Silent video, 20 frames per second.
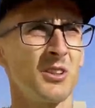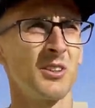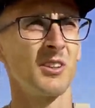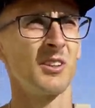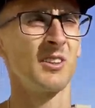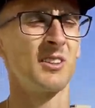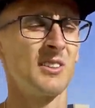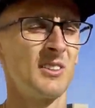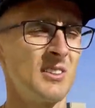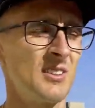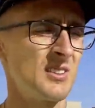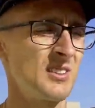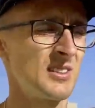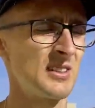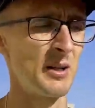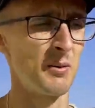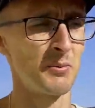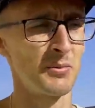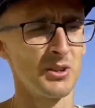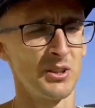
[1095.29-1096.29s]
It's
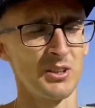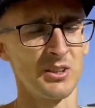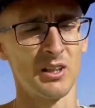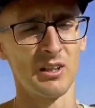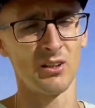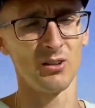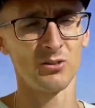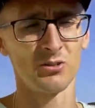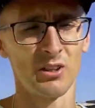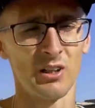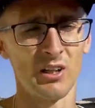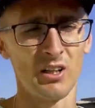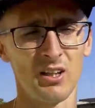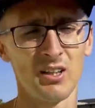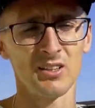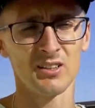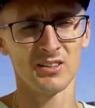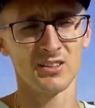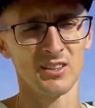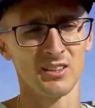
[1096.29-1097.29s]
something along the
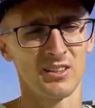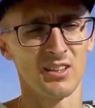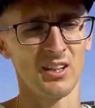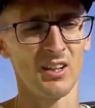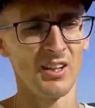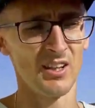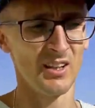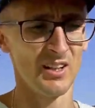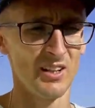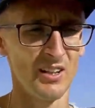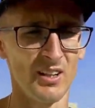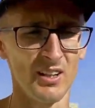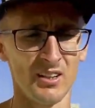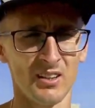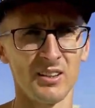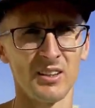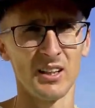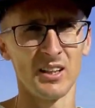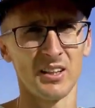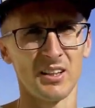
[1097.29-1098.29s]
lines that
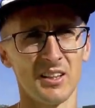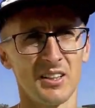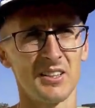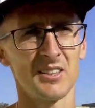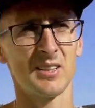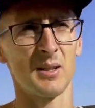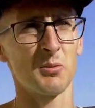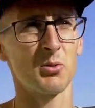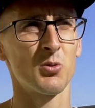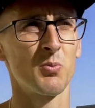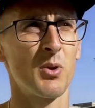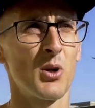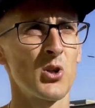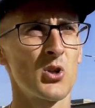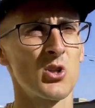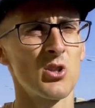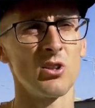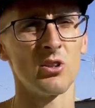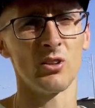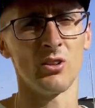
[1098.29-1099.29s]
there is some
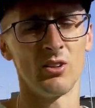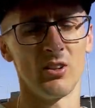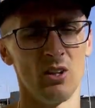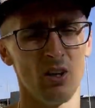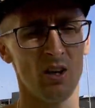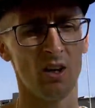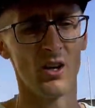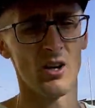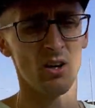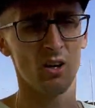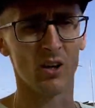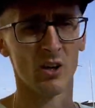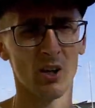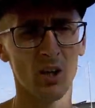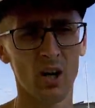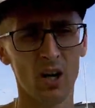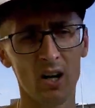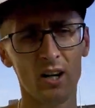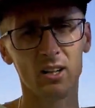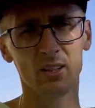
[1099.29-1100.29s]
special
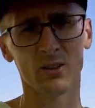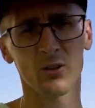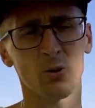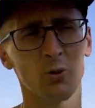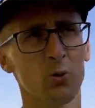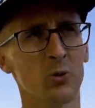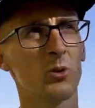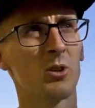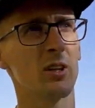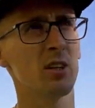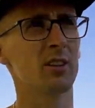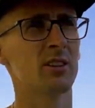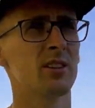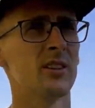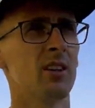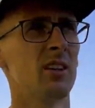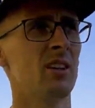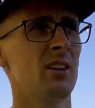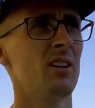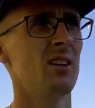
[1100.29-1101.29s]
guard who has
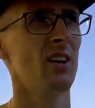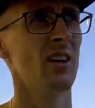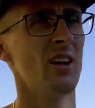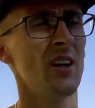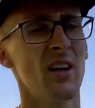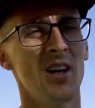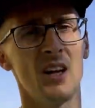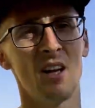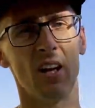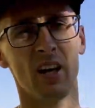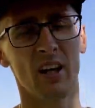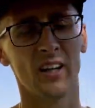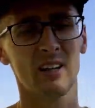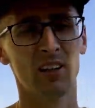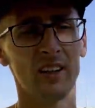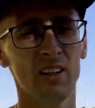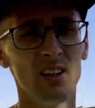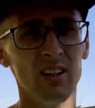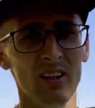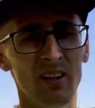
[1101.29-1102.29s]
a
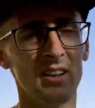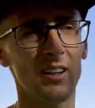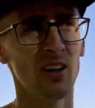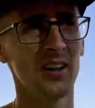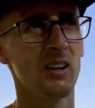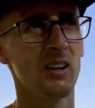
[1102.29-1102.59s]
key